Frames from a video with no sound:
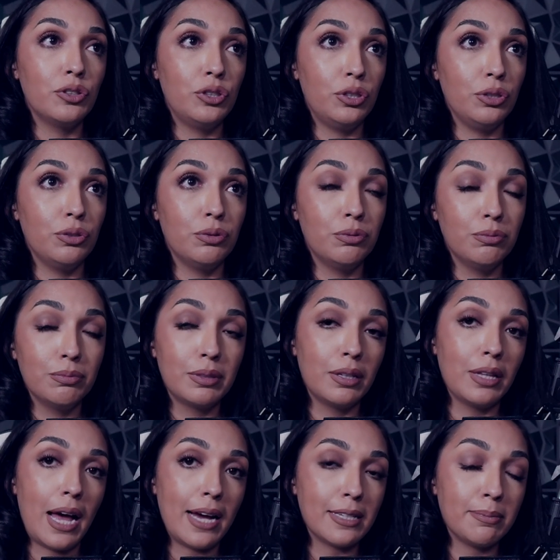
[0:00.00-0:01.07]
to the
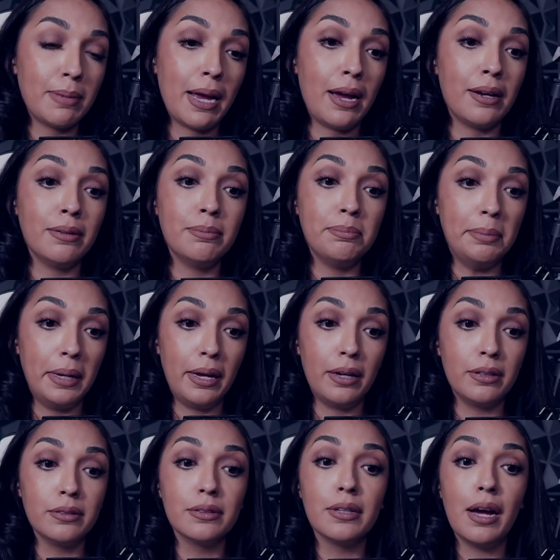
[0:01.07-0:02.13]
last man
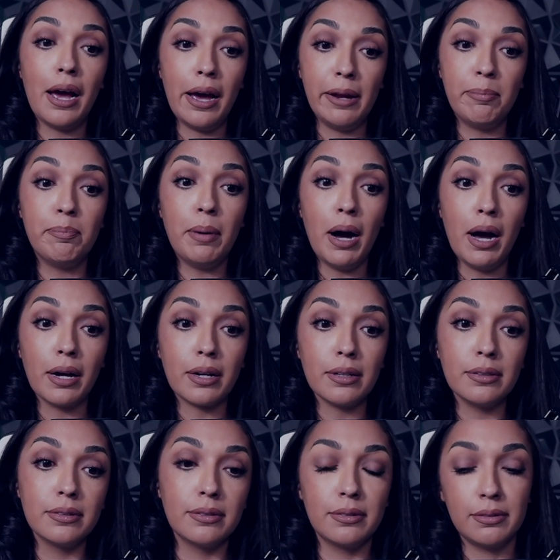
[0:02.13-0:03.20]
being Ed Buck.
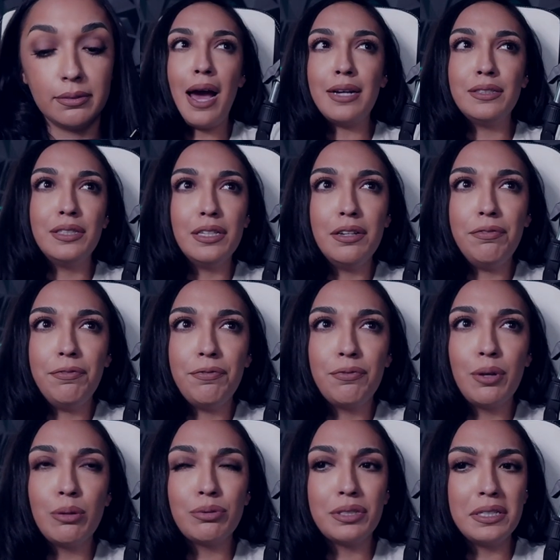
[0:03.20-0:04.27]
As if
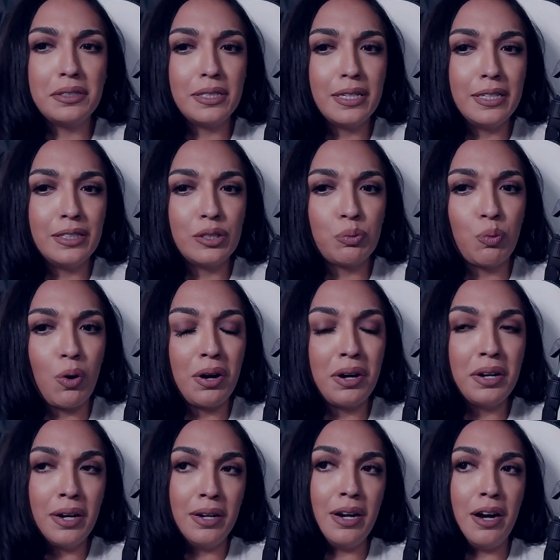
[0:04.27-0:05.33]
those incidents
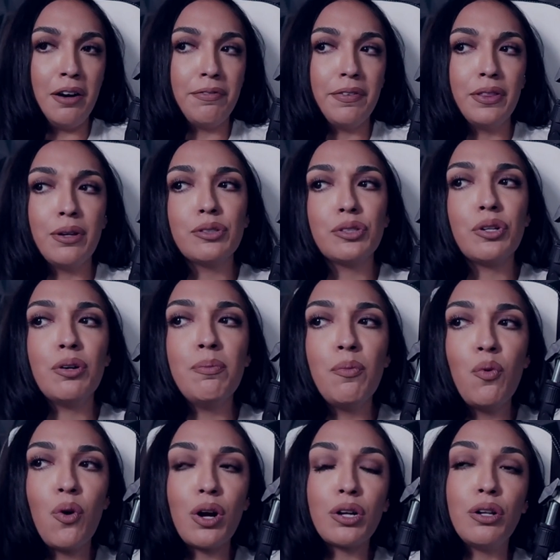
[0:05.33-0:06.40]
weren't enough. And those are
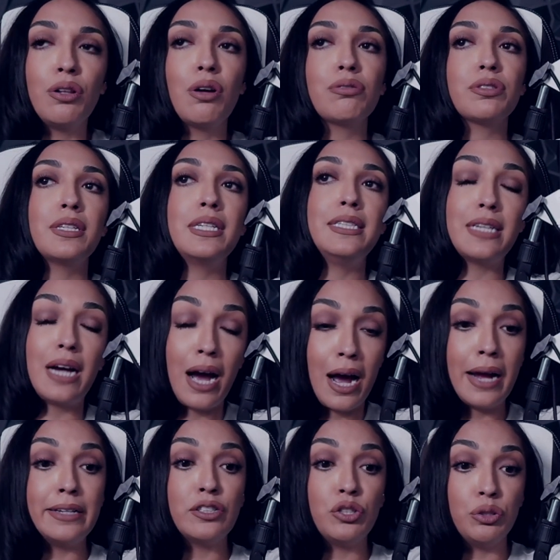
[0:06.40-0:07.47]
more closely
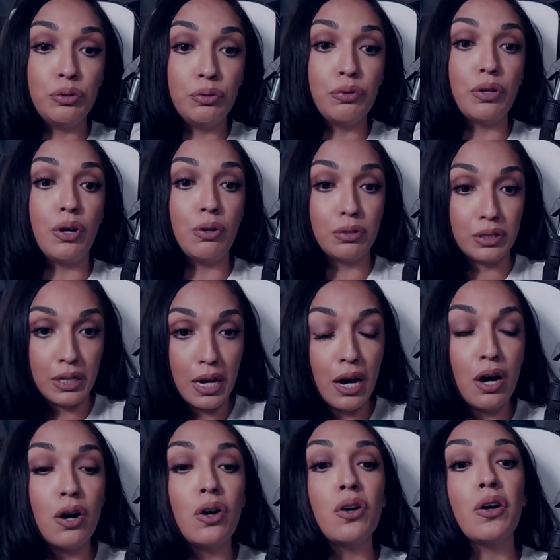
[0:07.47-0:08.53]
tied to the
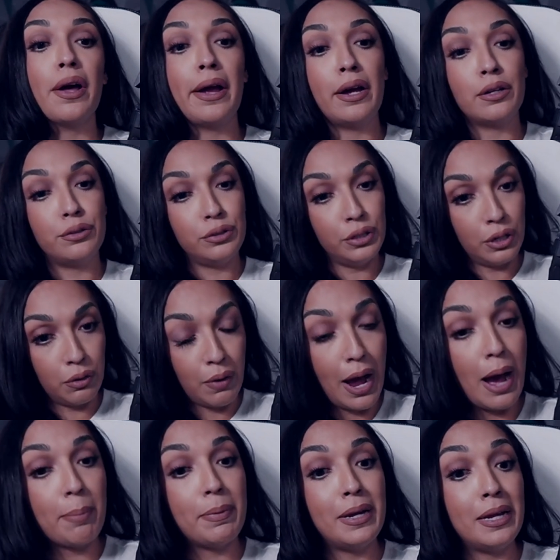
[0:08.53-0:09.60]
hotel and, you know,
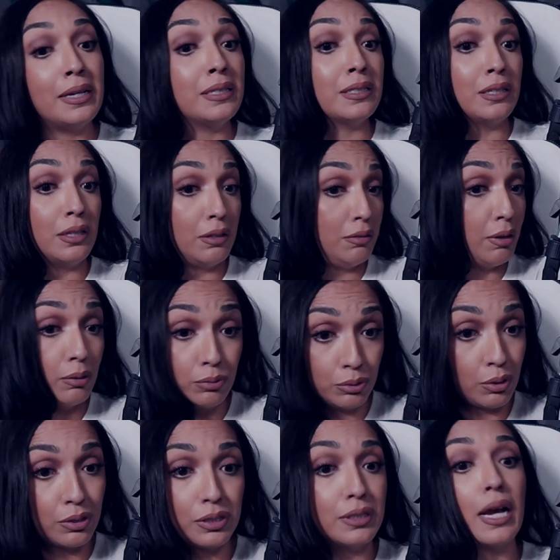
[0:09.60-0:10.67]
happenings. And those
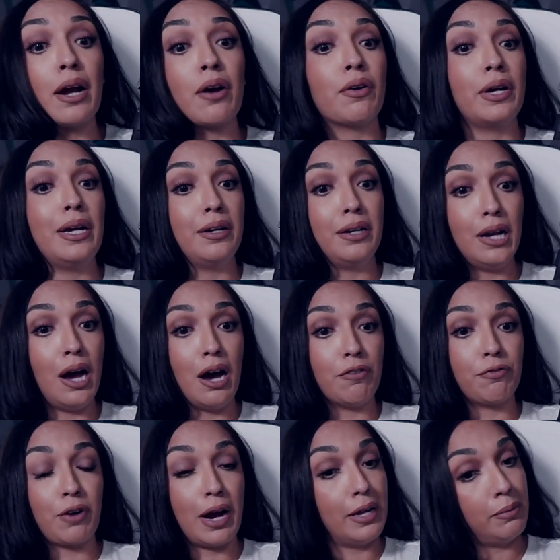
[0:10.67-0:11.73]
are scary
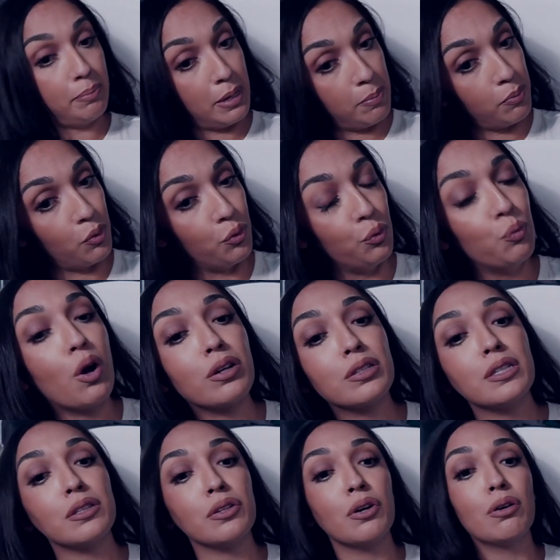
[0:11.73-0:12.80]
enough, right? People who worked
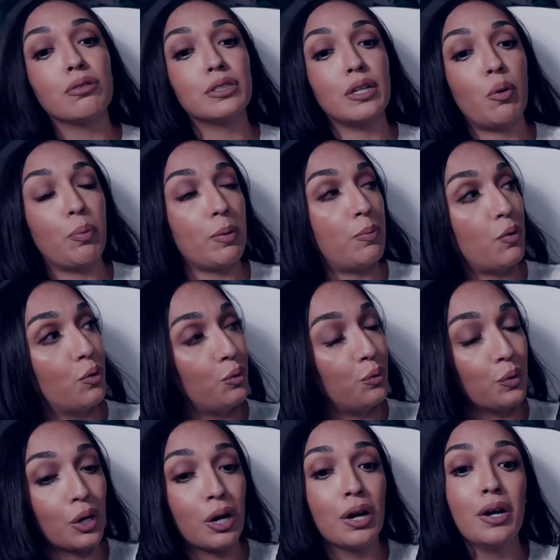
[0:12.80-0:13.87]
at the hotel, people who
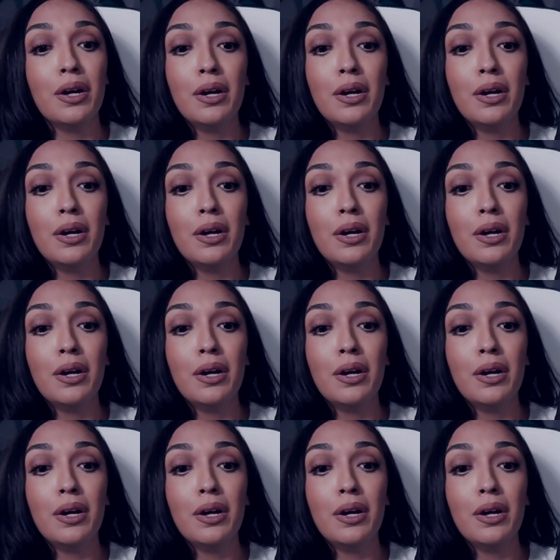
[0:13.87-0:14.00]
were